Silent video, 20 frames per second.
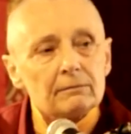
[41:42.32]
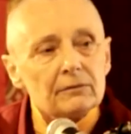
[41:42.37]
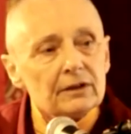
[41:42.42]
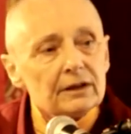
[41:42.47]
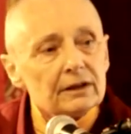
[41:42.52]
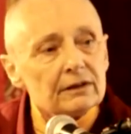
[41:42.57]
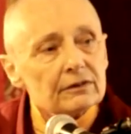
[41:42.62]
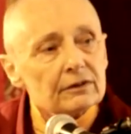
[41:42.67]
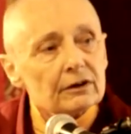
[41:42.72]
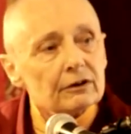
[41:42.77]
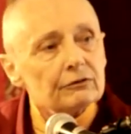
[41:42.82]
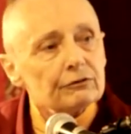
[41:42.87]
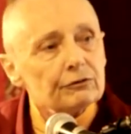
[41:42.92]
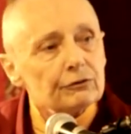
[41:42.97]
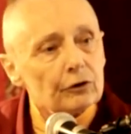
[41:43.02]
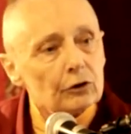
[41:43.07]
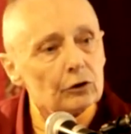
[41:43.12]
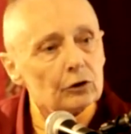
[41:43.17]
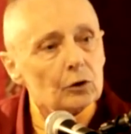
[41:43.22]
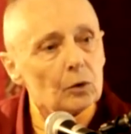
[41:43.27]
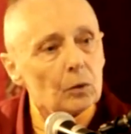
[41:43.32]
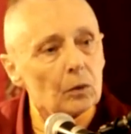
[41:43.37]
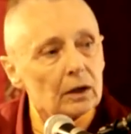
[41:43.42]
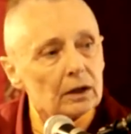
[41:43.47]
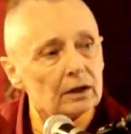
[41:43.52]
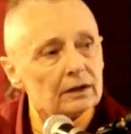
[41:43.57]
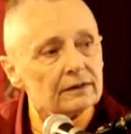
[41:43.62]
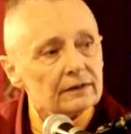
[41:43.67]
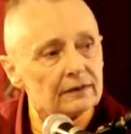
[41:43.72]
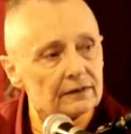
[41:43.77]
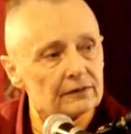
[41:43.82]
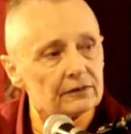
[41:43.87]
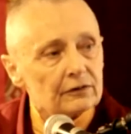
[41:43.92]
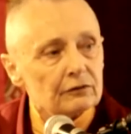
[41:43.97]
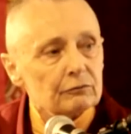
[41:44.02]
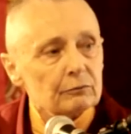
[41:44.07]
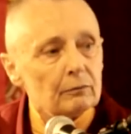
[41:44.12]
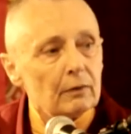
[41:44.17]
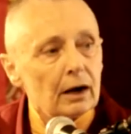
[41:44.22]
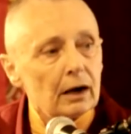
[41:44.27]
These are 4 qualities
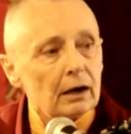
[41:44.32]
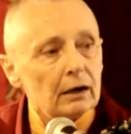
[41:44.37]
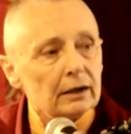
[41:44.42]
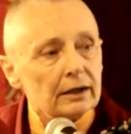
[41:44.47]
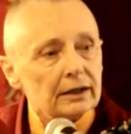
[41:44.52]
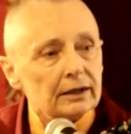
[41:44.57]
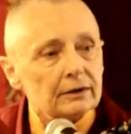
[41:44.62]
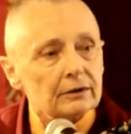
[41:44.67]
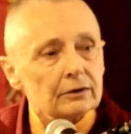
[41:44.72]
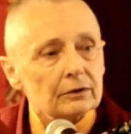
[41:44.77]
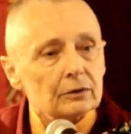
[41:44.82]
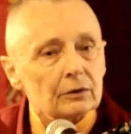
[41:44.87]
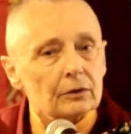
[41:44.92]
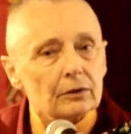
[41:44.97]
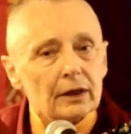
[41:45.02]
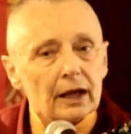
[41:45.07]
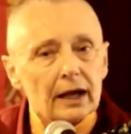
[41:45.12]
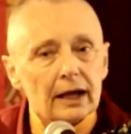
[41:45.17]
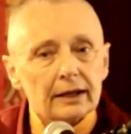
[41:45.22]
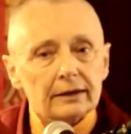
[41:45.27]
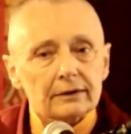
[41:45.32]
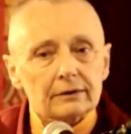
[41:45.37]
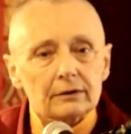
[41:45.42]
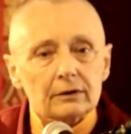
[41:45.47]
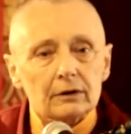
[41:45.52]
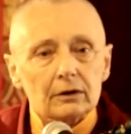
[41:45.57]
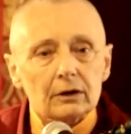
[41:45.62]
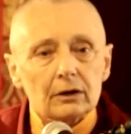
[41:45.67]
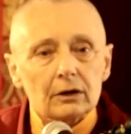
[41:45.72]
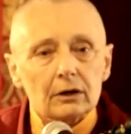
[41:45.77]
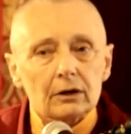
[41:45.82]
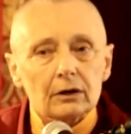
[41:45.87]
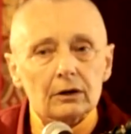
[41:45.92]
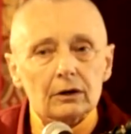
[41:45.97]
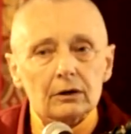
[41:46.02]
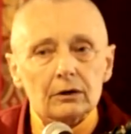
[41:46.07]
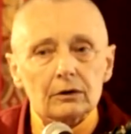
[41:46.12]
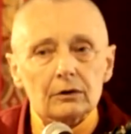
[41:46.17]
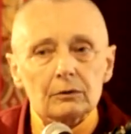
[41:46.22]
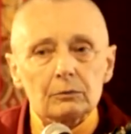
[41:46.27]
of mind that
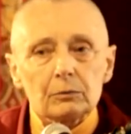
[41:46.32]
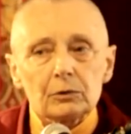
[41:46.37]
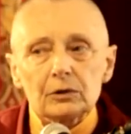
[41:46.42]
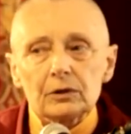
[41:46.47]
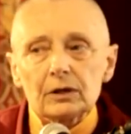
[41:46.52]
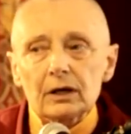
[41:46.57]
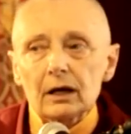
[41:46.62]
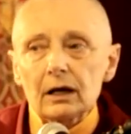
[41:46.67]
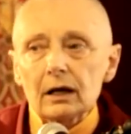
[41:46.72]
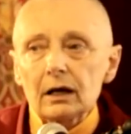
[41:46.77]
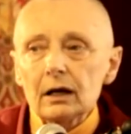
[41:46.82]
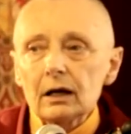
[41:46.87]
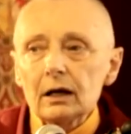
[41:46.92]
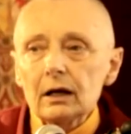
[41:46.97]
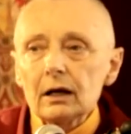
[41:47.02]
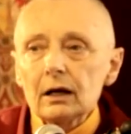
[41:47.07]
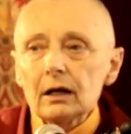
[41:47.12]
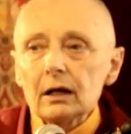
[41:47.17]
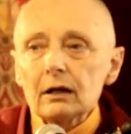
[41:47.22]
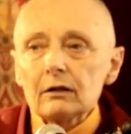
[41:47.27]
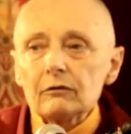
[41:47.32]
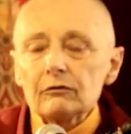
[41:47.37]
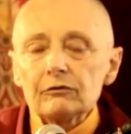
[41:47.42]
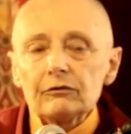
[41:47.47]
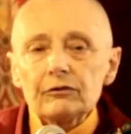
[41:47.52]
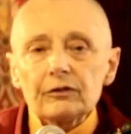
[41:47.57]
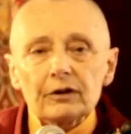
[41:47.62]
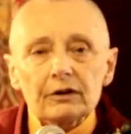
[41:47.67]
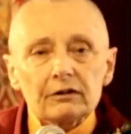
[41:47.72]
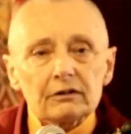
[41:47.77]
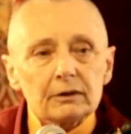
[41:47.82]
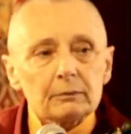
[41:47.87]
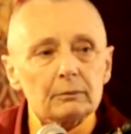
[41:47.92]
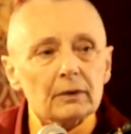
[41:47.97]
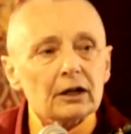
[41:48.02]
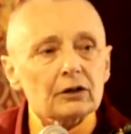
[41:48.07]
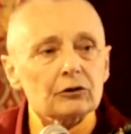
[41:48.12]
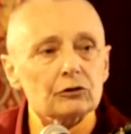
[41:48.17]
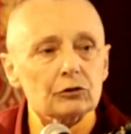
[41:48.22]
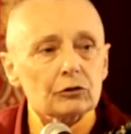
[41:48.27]
the Buddha very
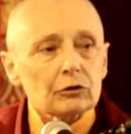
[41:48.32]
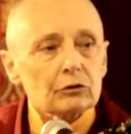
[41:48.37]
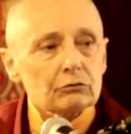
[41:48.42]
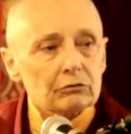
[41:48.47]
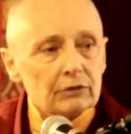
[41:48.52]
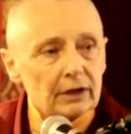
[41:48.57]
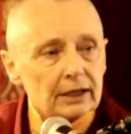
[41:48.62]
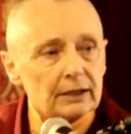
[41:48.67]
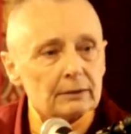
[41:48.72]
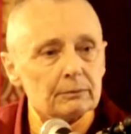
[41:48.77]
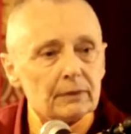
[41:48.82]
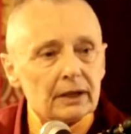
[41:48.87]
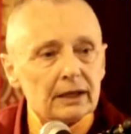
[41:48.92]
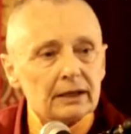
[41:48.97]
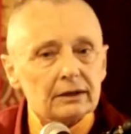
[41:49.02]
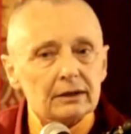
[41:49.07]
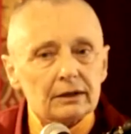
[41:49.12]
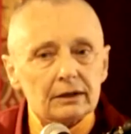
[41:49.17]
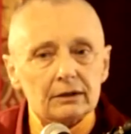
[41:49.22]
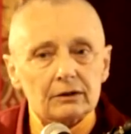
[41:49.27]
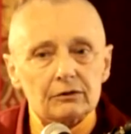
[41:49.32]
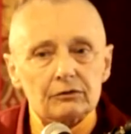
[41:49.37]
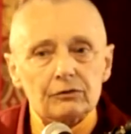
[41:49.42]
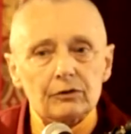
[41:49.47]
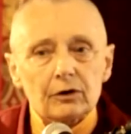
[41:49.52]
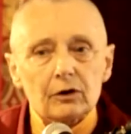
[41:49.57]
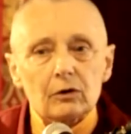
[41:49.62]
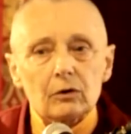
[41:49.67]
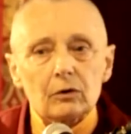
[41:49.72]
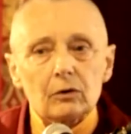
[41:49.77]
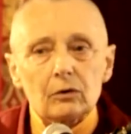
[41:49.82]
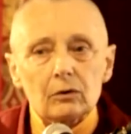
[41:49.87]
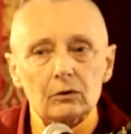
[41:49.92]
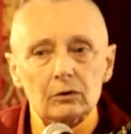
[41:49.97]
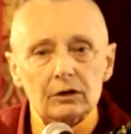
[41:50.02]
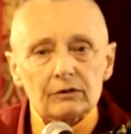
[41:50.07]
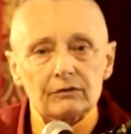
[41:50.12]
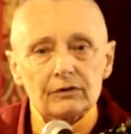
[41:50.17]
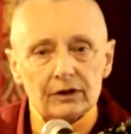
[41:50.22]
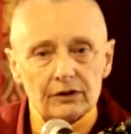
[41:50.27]
much recommended for
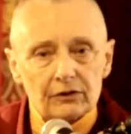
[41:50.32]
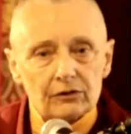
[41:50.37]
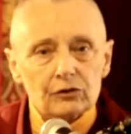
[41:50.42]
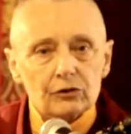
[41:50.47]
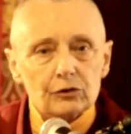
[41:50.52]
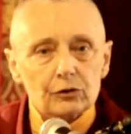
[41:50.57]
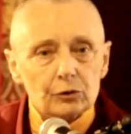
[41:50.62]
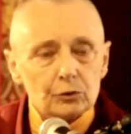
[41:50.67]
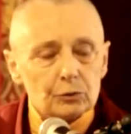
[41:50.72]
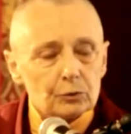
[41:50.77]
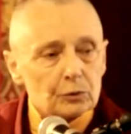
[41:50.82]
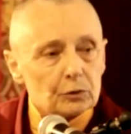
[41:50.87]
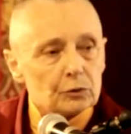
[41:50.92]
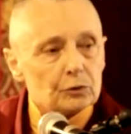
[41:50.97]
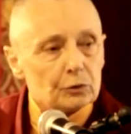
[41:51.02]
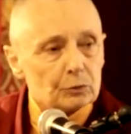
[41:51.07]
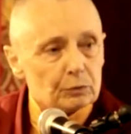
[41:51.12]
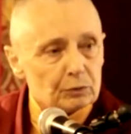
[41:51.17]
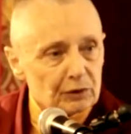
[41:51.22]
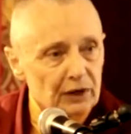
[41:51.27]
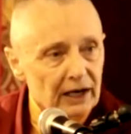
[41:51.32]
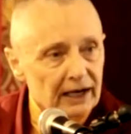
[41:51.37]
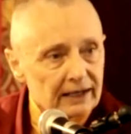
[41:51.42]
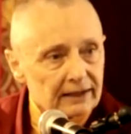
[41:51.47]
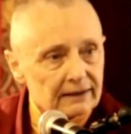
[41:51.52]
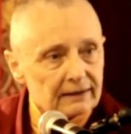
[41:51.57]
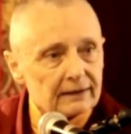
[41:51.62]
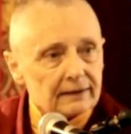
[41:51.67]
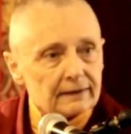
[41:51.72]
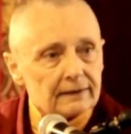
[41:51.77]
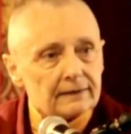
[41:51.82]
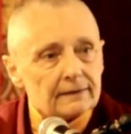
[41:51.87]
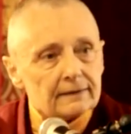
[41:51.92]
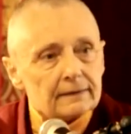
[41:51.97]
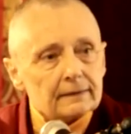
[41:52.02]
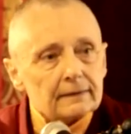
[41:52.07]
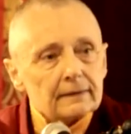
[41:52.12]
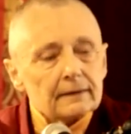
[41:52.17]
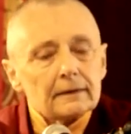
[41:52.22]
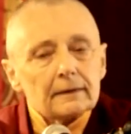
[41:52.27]
all of us to
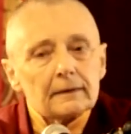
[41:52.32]
practice.